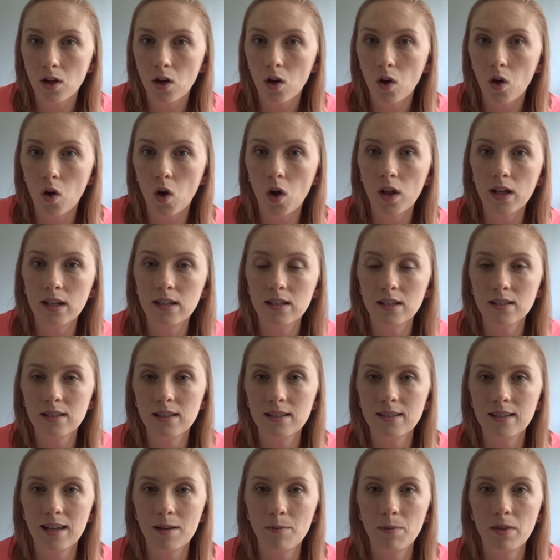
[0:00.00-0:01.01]
Holly done the
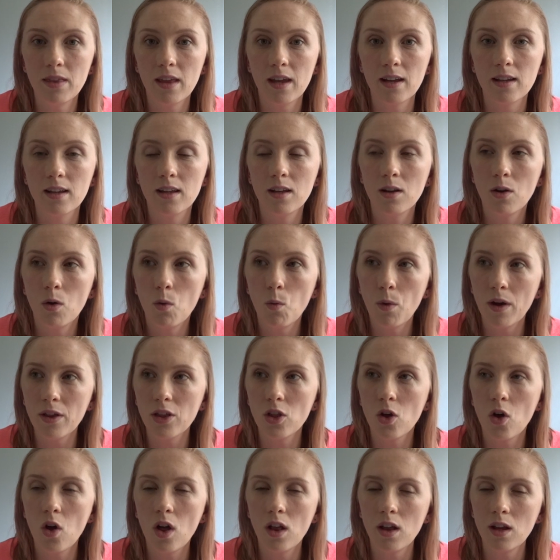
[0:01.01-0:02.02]
same thing. With
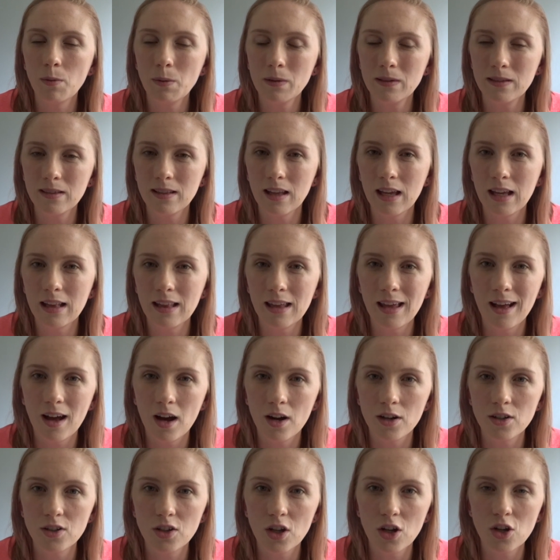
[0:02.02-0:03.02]
Holly it was slightly
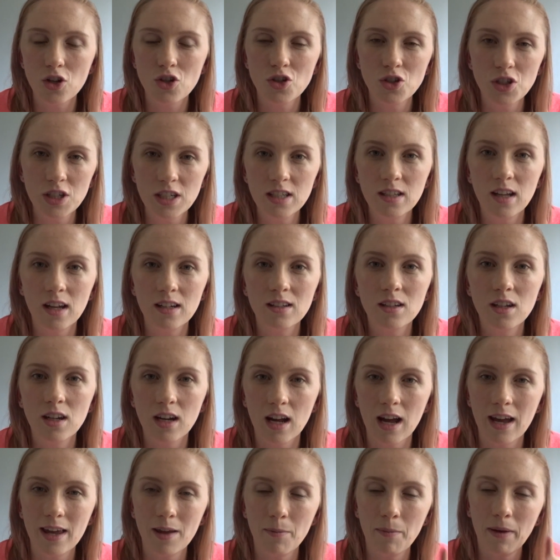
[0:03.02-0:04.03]
harder, she did
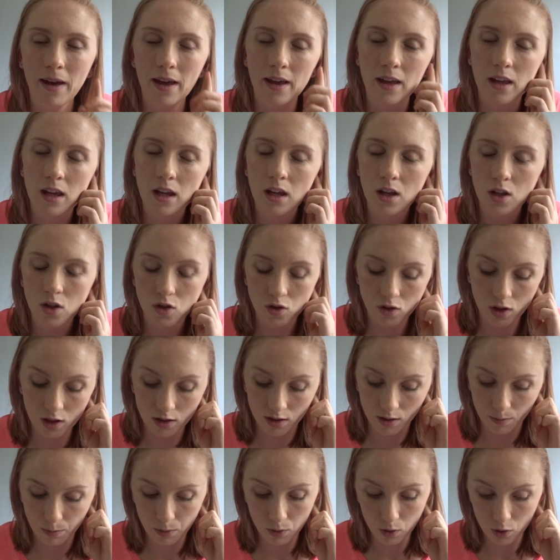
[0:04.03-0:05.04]
cry a bit, so I
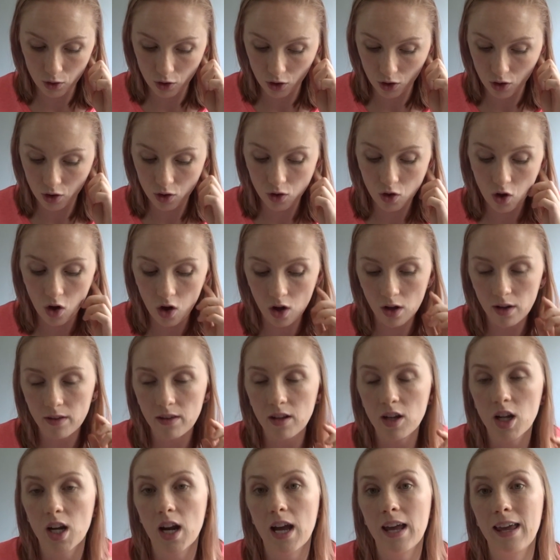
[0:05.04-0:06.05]
suppose you could call it the
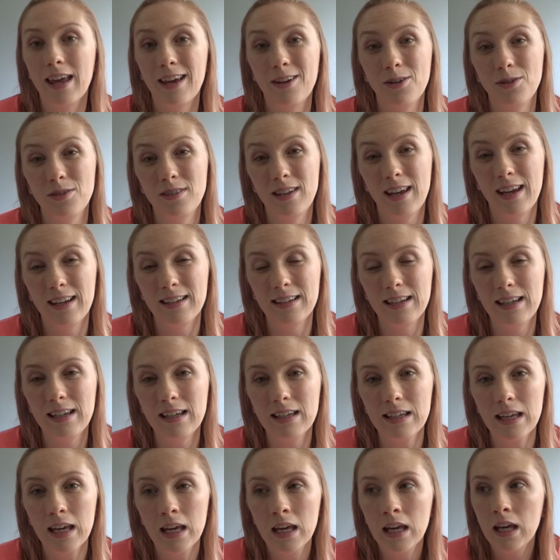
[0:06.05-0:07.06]
cry out
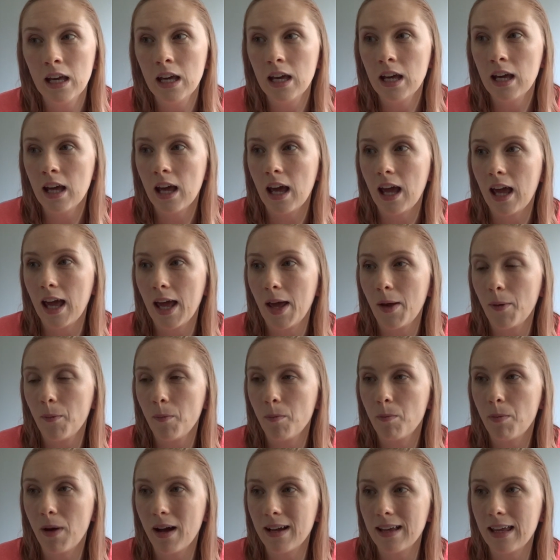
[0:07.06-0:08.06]
technique.
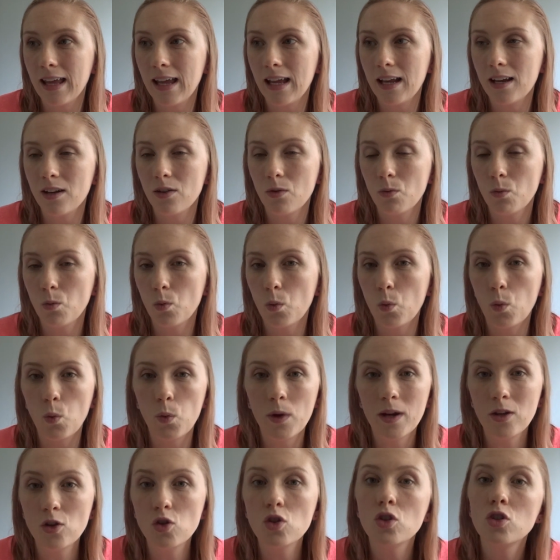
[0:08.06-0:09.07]
But again,
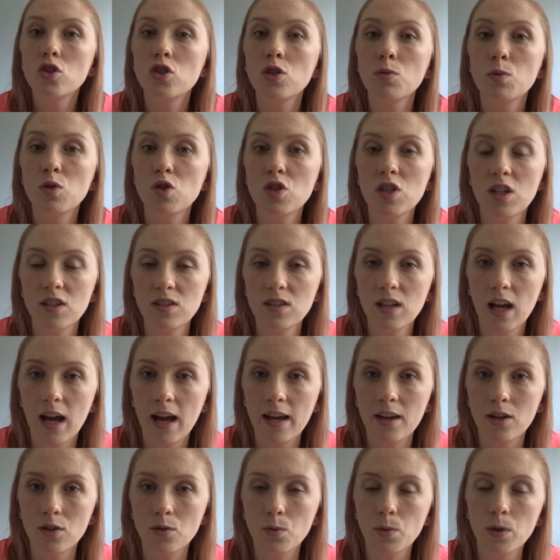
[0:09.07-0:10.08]
we knew she was just
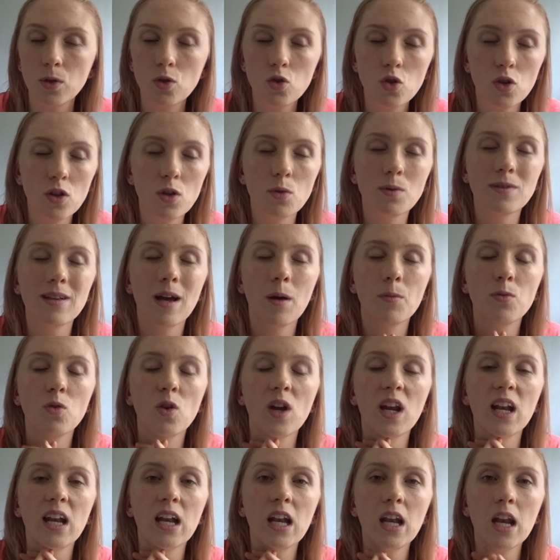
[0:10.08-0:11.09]
tired, we knew there was
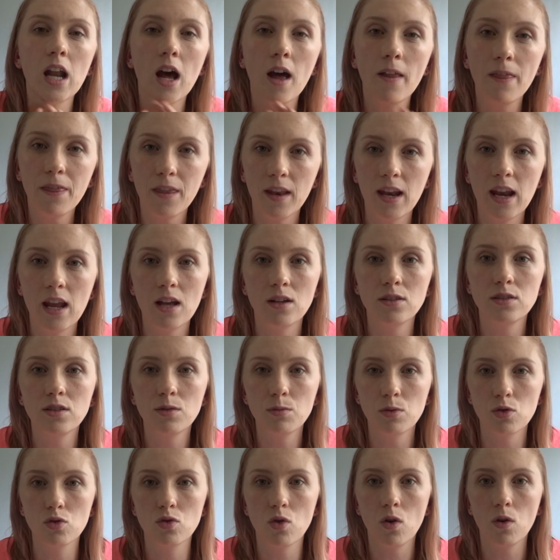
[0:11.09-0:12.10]
absolutely nothing else that
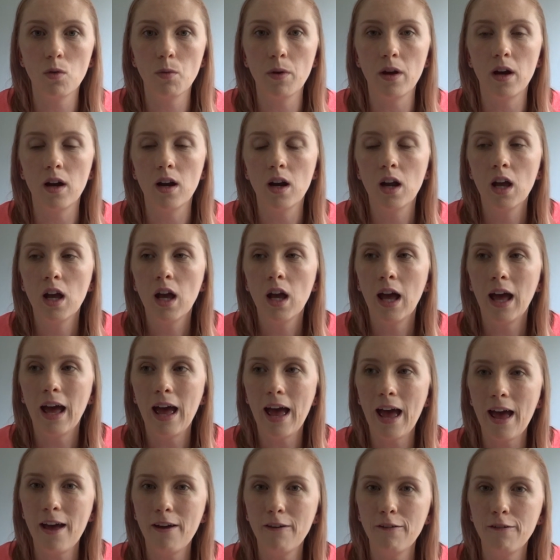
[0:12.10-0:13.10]
was wrong with her.
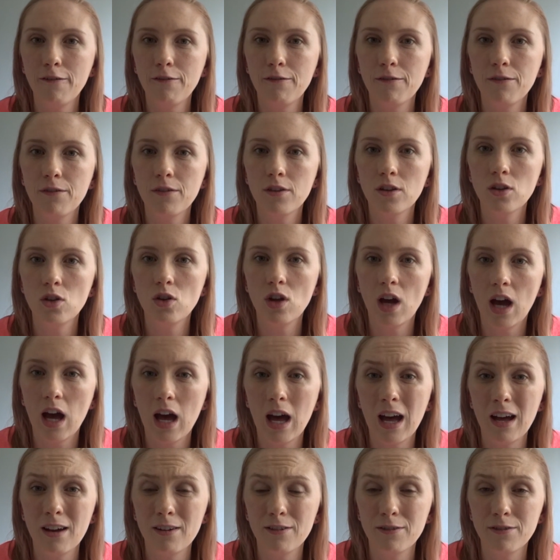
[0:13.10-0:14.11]
If you
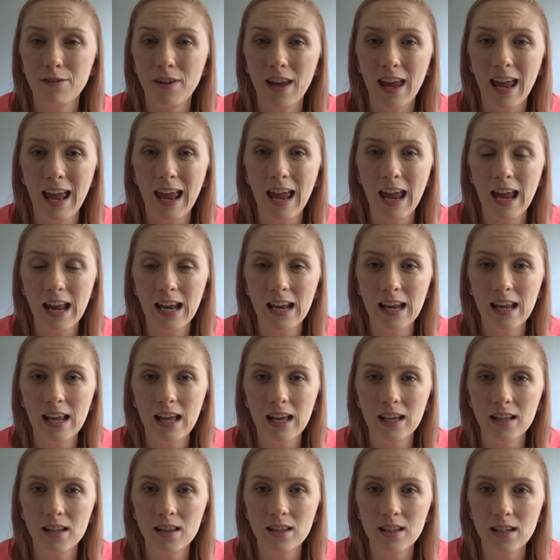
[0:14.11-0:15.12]
have any
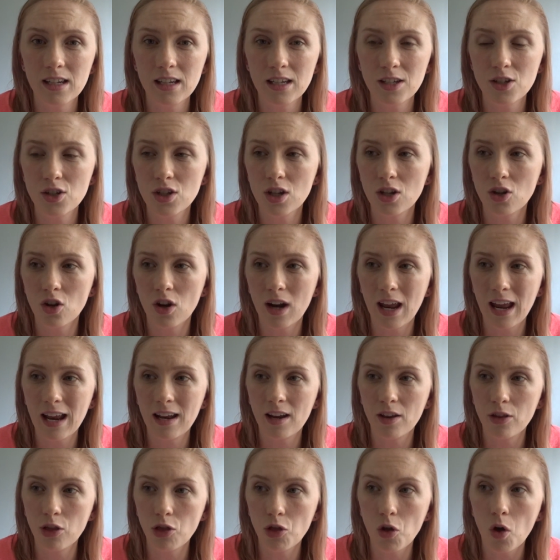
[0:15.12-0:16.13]
inclination or
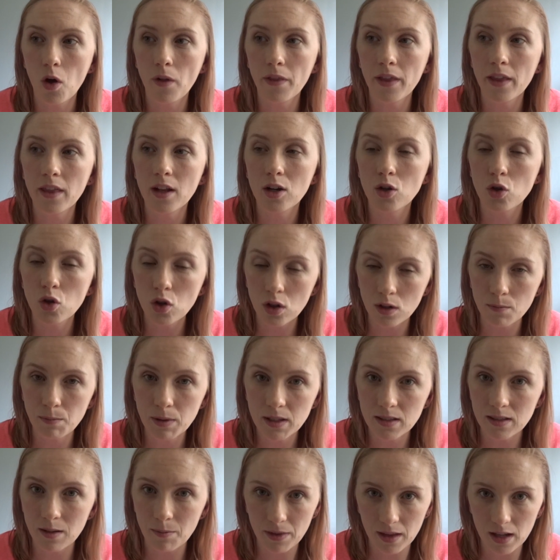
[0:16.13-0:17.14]
any thought that there could be
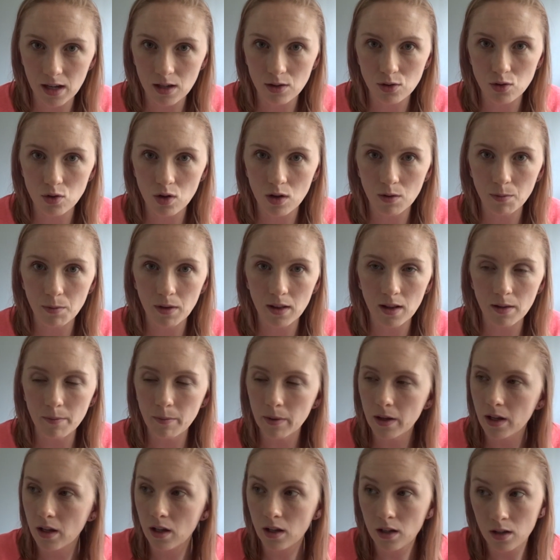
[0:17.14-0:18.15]
something else wrong with
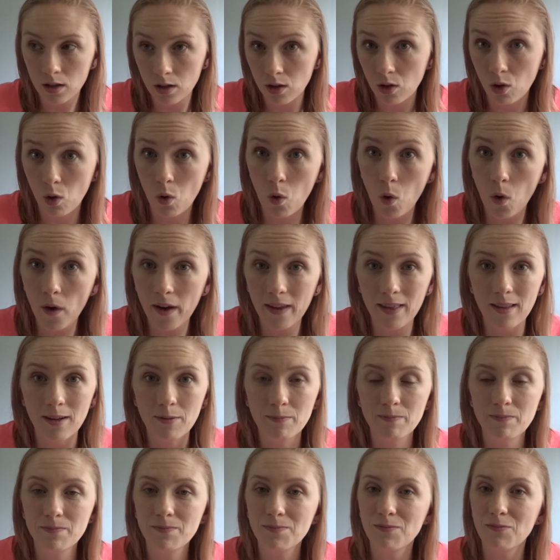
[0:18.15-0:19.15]
them, go to
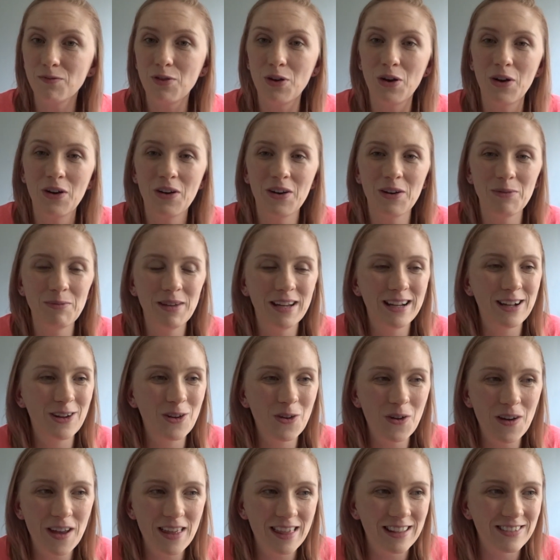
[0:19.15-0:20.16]
them. I mean,
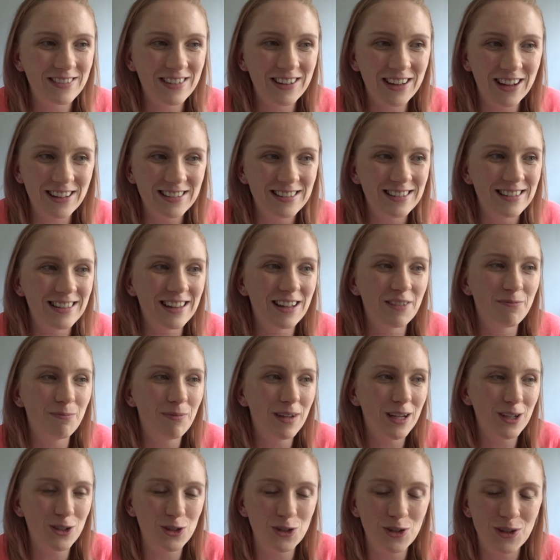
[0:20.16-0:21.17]
go to them, cuddle them,
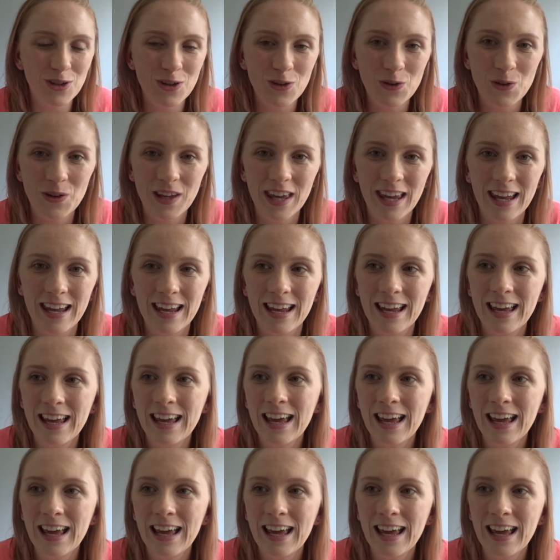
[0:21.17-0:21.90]
make sure they're okay.